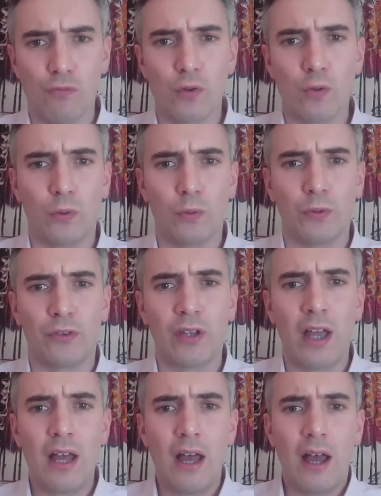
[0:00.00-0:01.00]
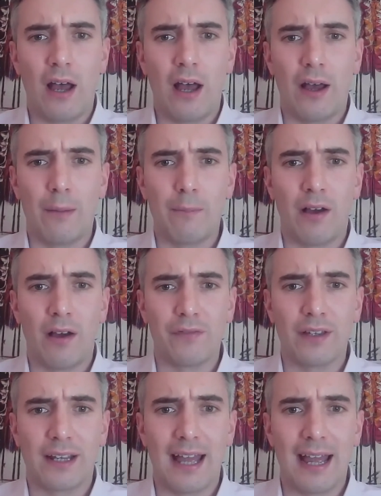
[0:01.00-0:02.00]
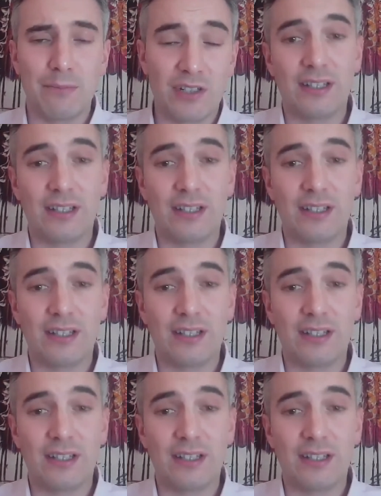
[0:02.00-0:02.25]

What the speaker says: rules of the game.